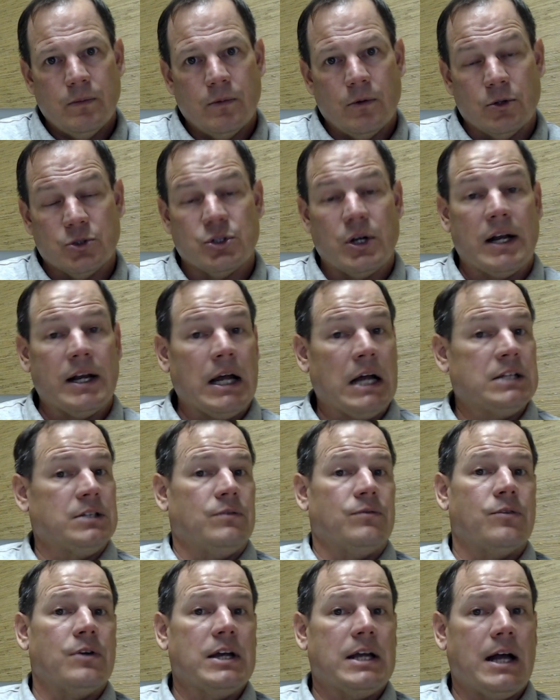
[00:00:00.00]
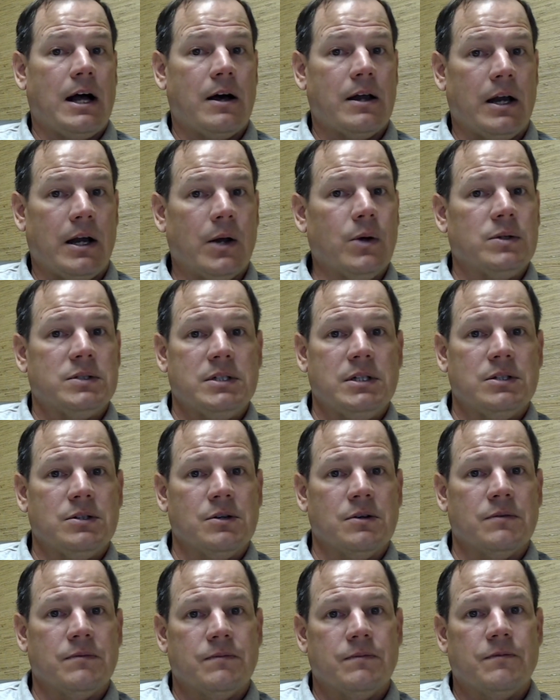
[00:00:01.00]
Or try not to freak out. I know it's
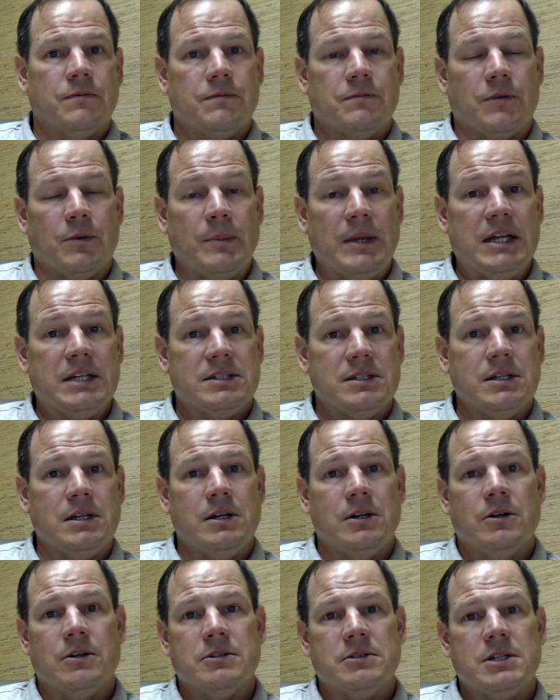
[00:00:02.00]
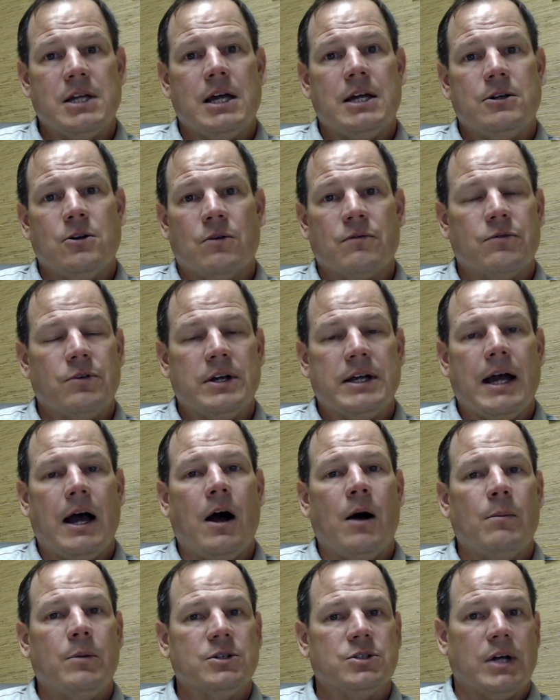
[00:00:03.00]
easier for me to sit here and say, don't freak
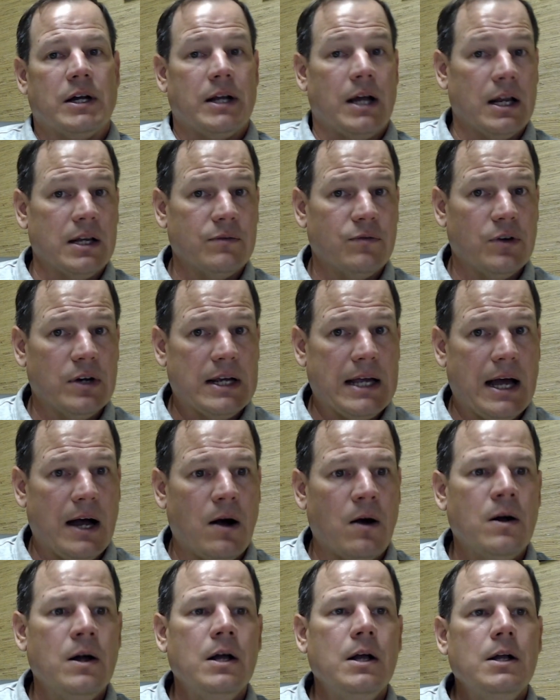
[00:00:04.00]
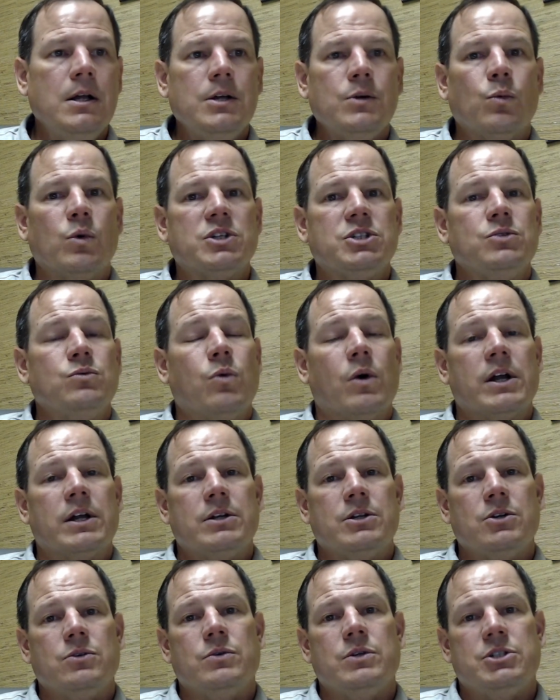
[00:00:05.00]
out, but try not to freak out. What you want to
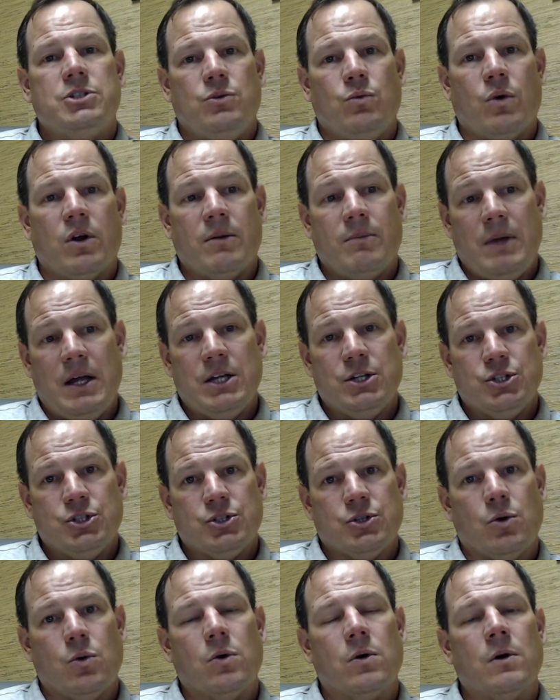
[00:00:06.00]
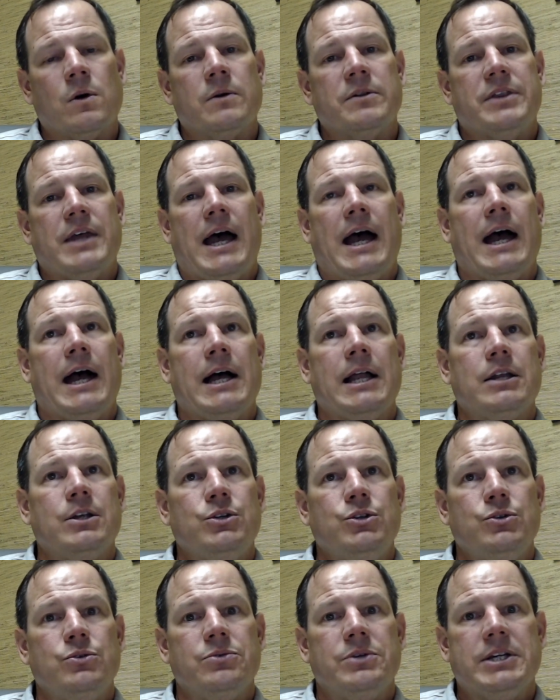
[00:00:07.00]
do is you want to make sure that
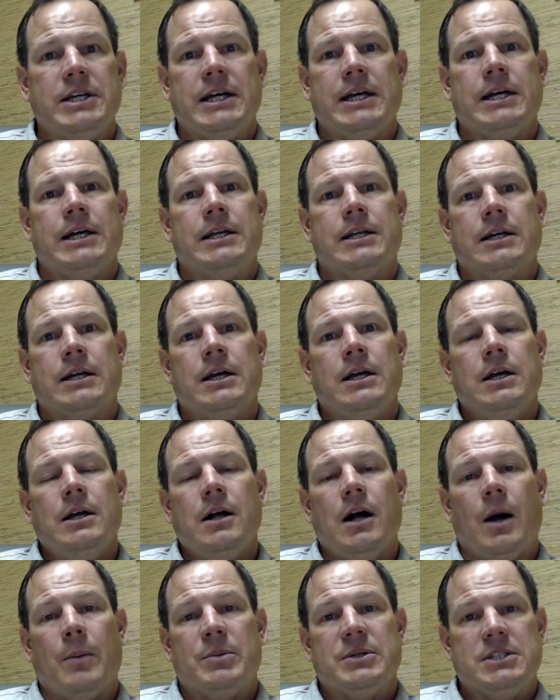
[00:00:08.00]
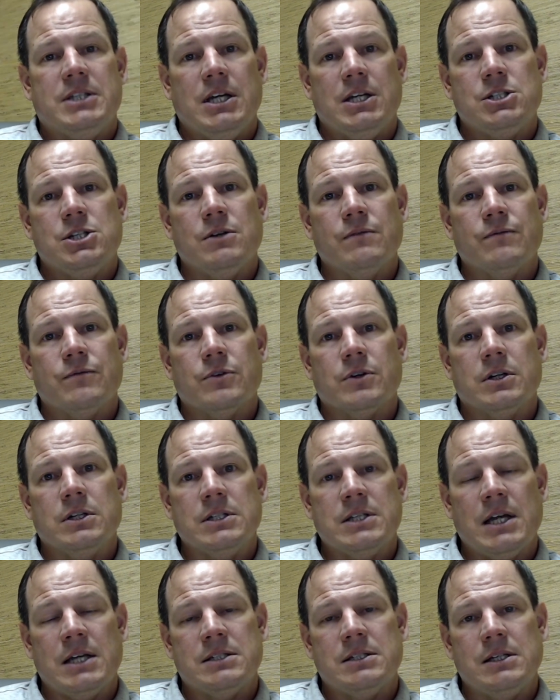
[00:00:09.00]
you get a petition for
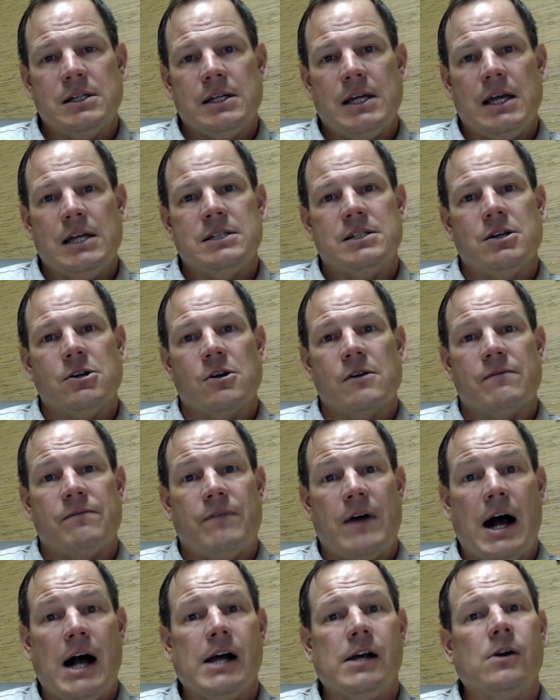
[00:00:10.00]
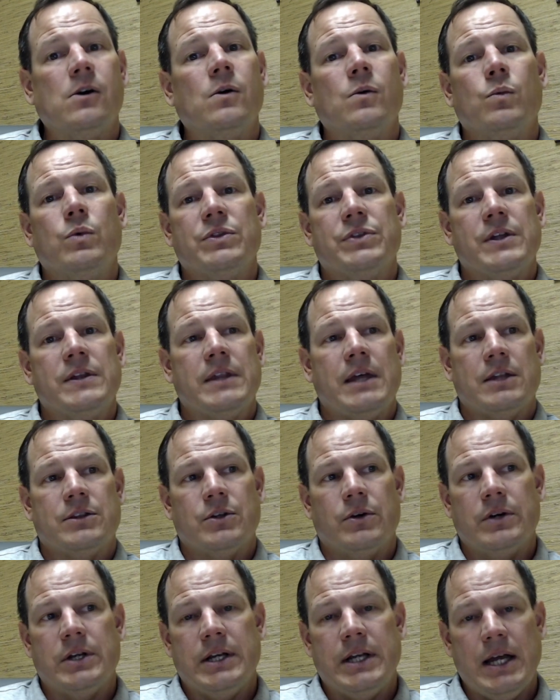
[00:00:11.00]
contested case hearing file within that
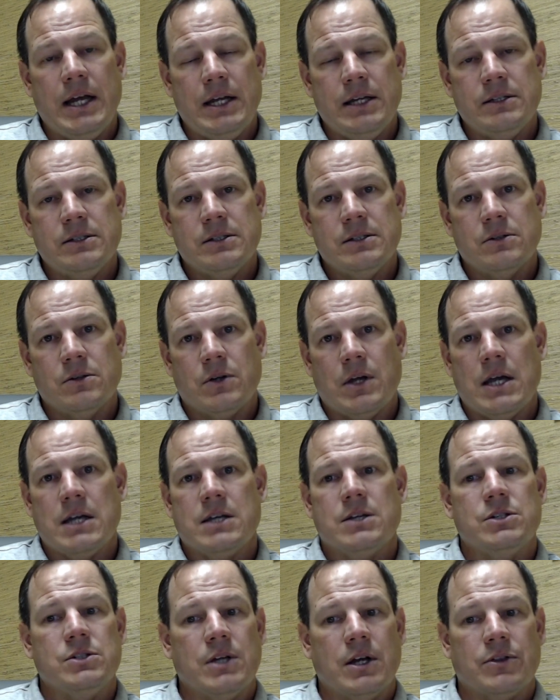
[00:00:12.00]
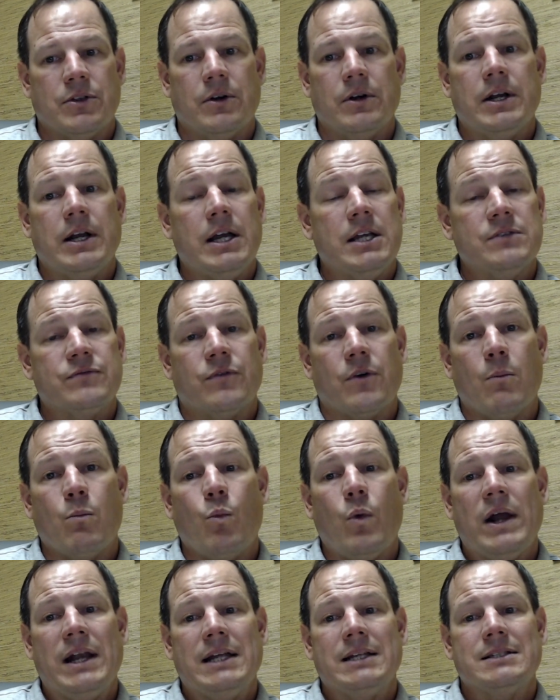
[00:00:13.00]
30 days, okay? Because you got 30 days from
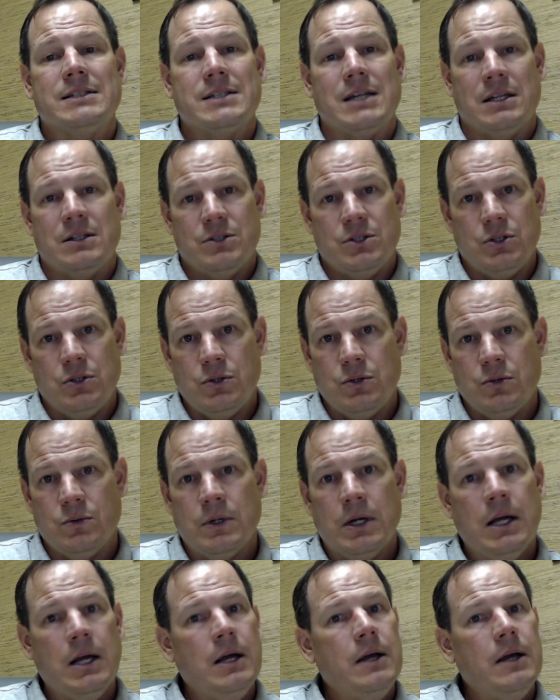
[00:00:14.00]
when it's sent to you.